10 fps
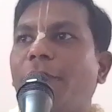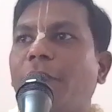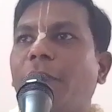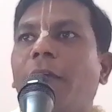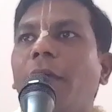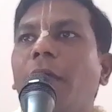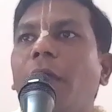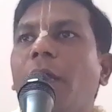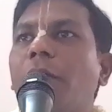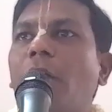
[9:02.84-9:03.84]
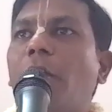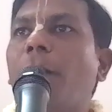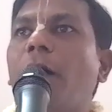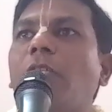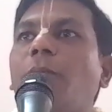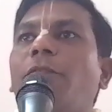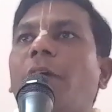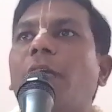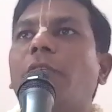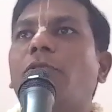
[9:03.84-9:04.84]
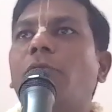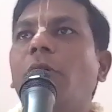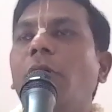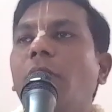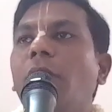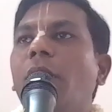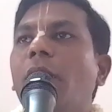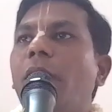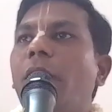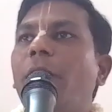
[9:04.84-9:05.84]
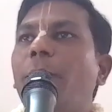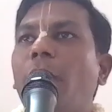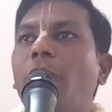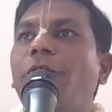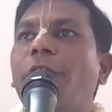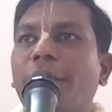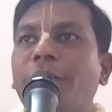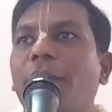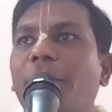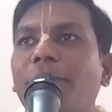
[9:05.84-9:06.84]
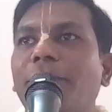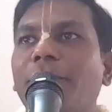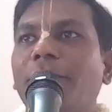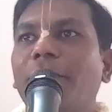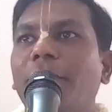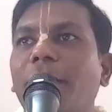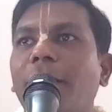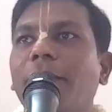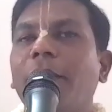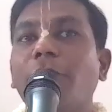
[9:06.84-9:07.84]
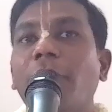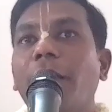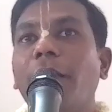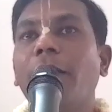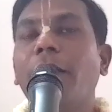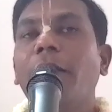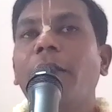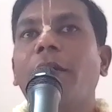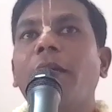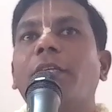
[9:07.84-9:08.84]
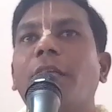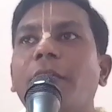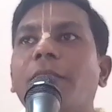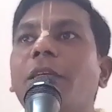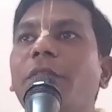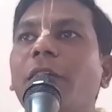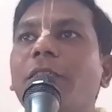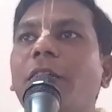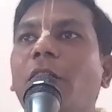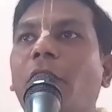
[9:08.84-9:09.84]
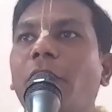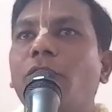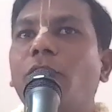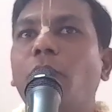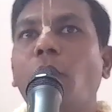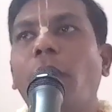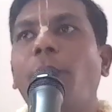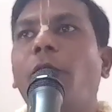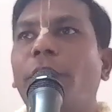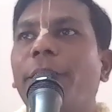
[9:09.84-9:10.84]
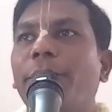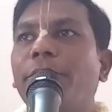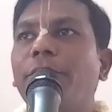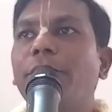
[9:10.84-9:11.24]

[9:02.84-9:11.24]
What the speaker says: everything, it's not possible for us to develop love for Krishna. Right? That's why Krishna is giving us the knowledge to know about him.